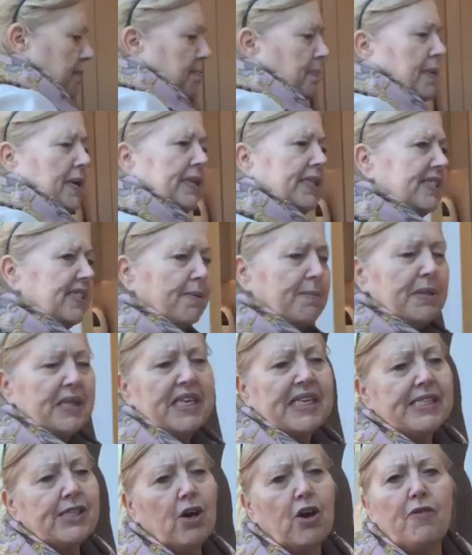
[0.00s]
but some of
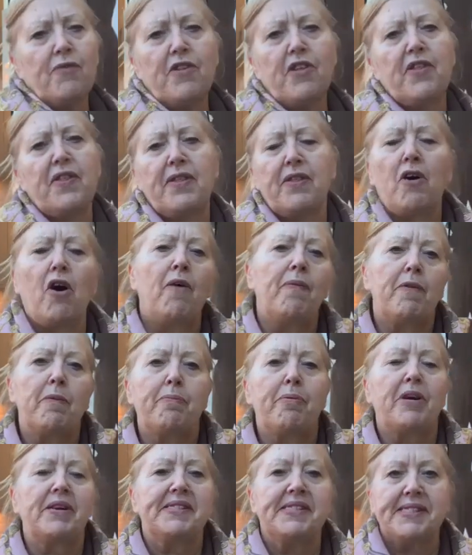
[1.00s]
these aren't the
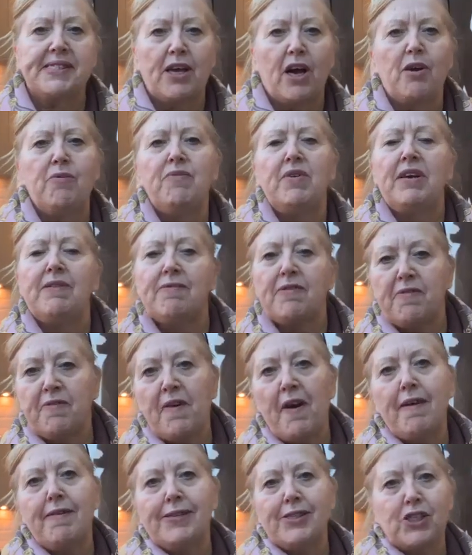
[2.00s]
prices that I'm really
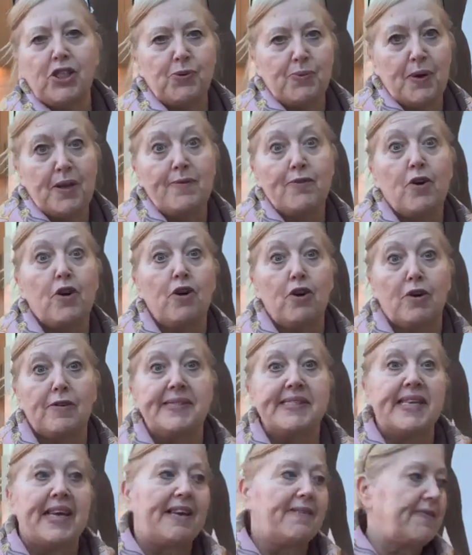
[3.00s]
referring to where you've got a lot of
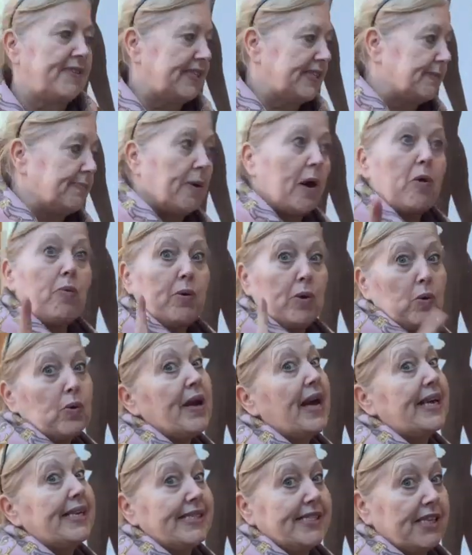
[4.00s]
savings, but I will
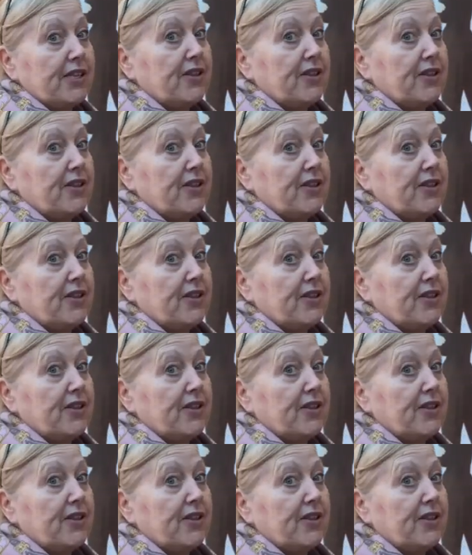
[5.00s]
get to